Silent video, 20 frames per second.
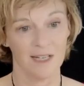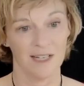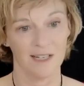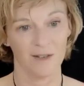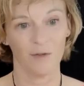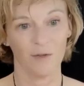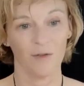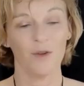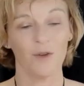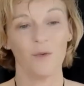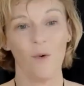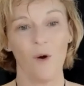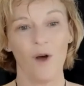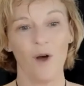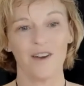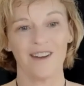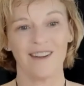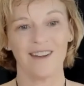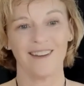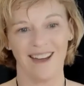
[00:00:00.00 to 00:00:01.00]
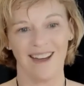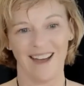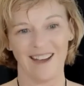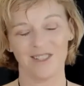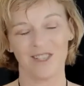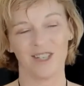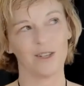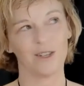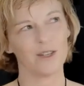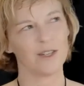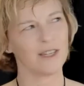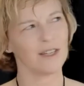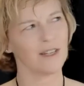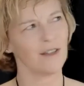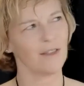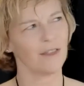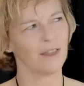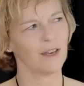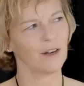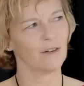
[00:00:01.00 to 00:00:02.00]
So if you want to, actually, there's
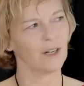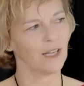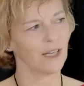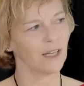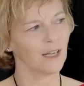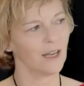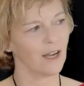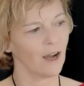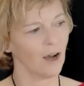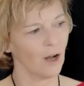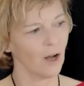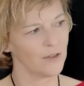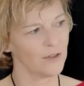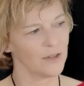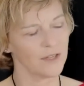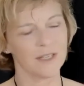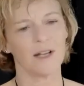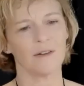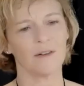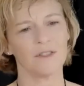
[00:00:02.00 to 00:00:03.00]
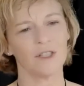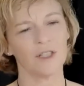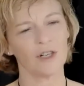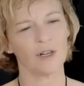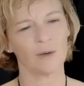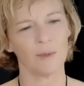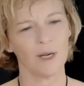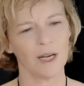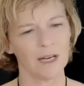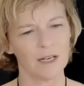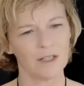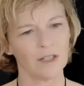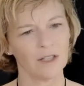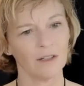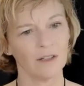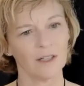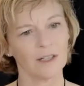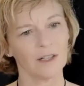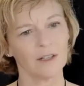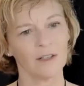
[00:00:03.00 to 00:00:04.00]
a theory called the self-determination
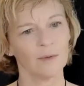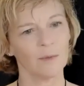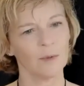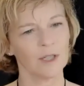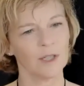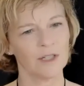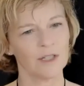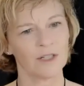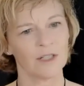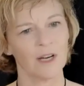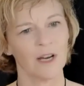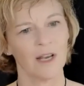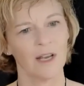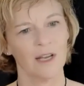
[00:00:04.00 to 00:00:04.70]
theory, which